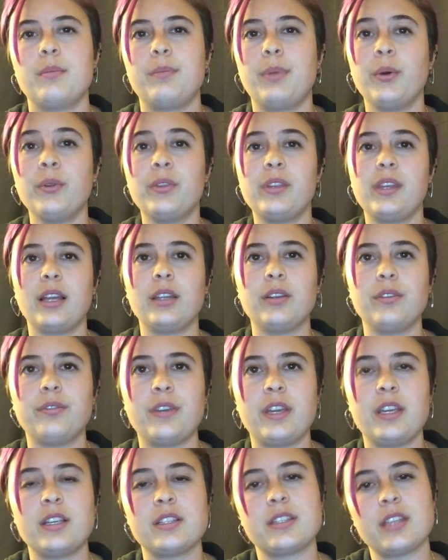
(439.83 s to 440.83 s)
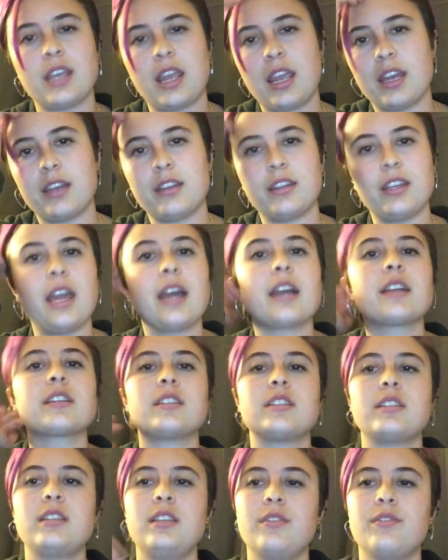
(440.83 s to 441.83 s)
Both Yellowface and The
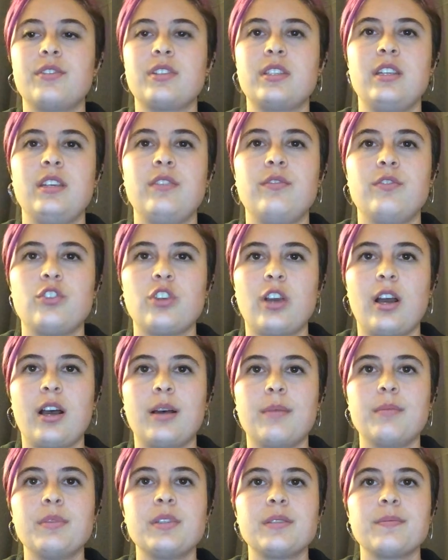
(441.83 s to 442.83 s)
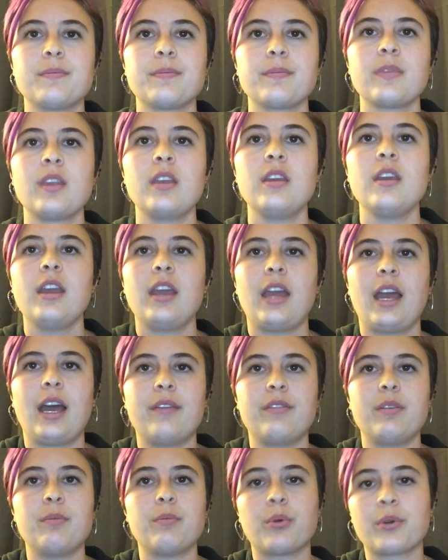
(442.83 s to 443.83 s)
Ecstasy of Steve Jobs
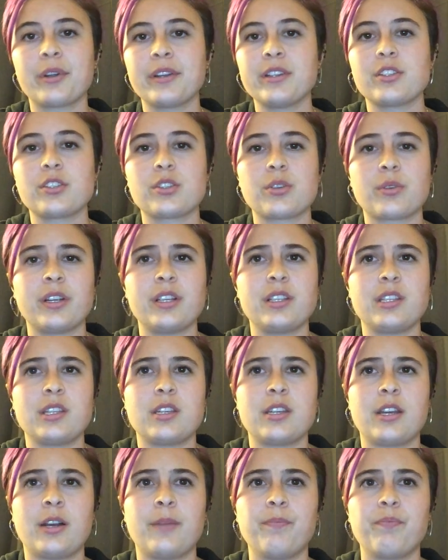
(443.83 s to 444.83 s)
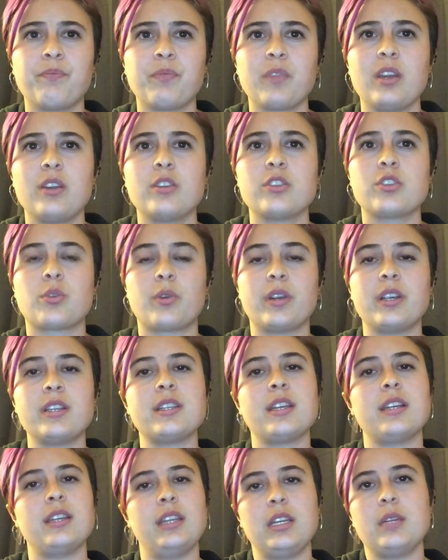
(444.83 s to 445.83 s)
have important stories to tell, stories
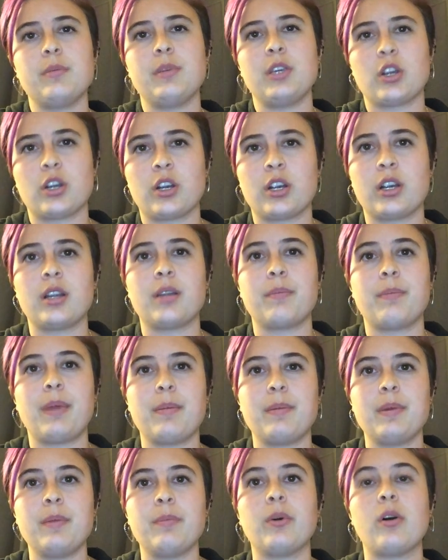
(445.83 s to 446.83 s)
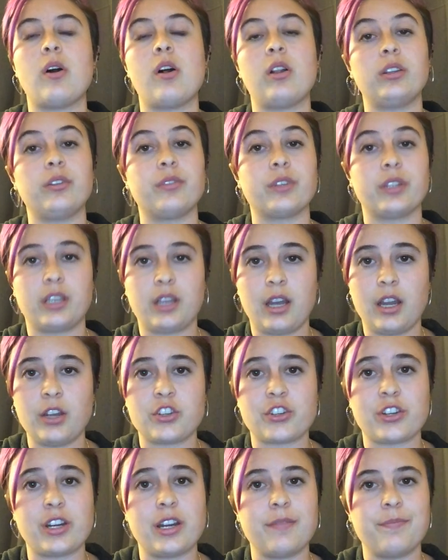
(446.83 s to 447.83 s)
that need to be heard by people all over the
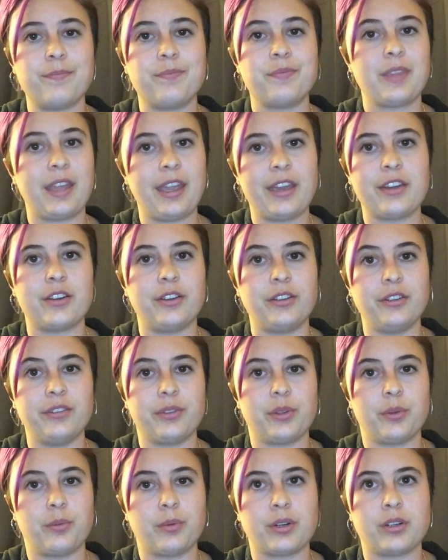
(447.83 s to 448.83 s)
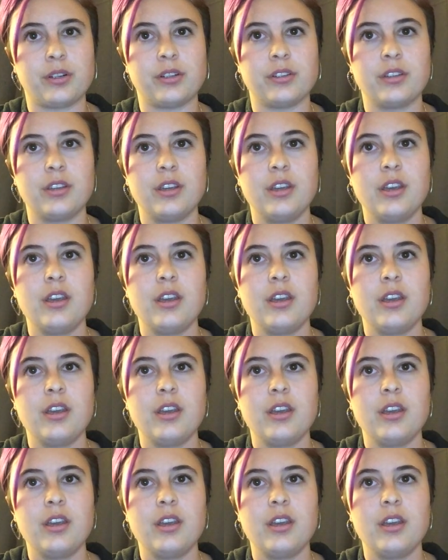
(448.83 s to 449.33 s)
country and all over the world.